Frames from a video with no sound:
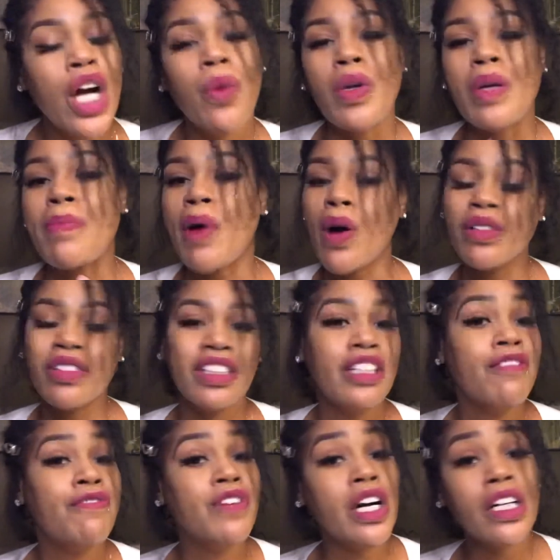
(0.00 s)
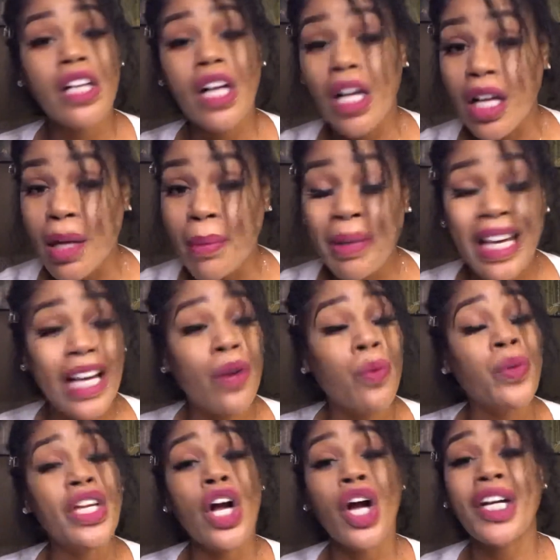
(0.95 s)
We bossing the fuck up
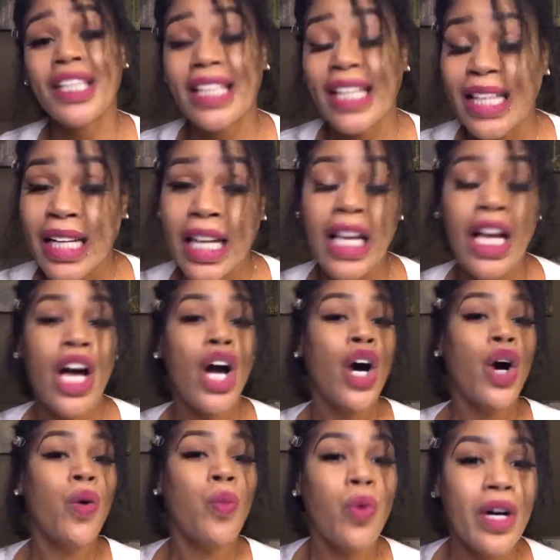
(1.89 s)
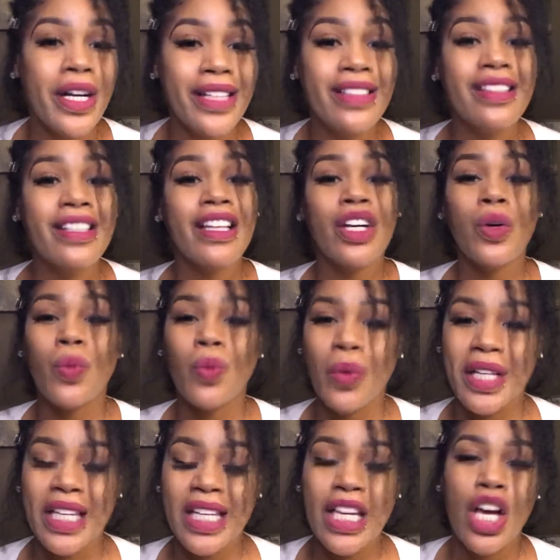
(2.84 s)
and we are getting what
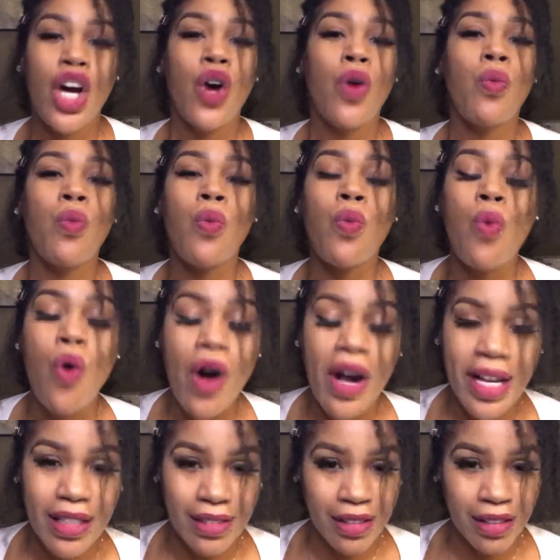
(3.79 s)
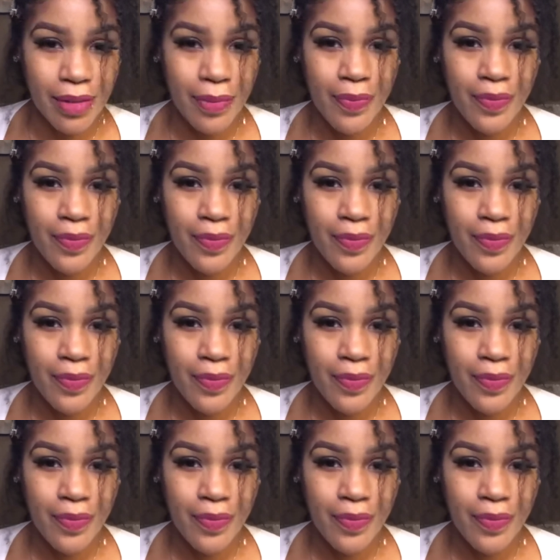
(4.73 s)
we want.